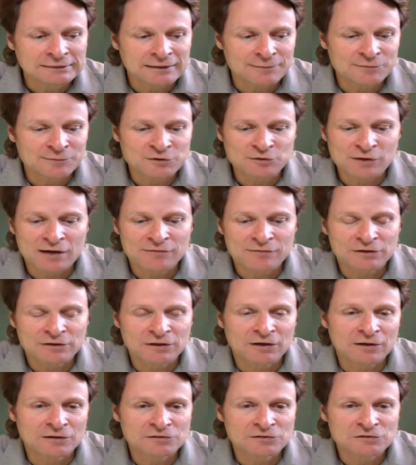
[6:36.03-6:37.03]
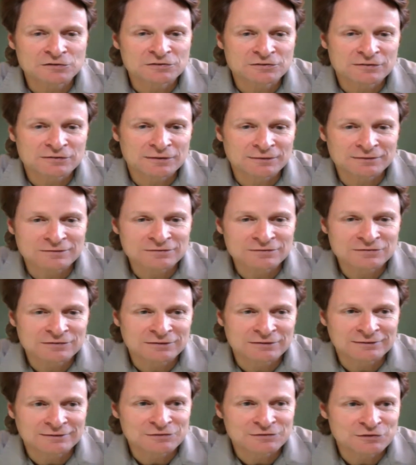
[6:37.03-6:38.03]
I've been driving cars since I was
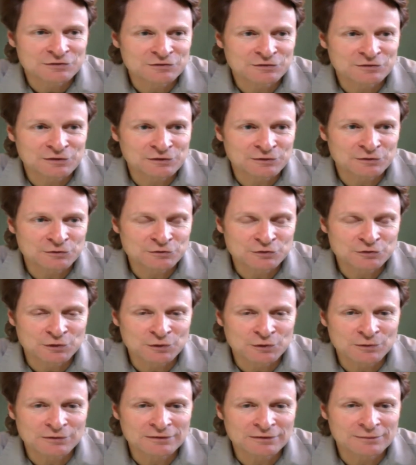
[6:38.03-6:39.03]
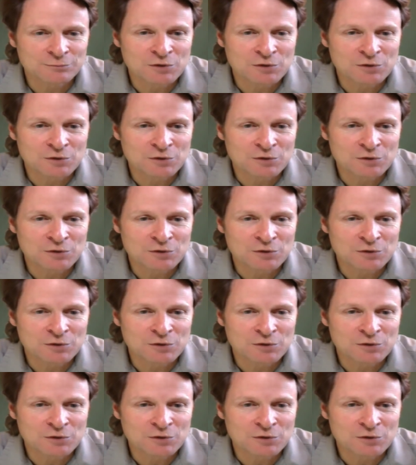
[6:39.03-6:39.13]
uh, 16 years old.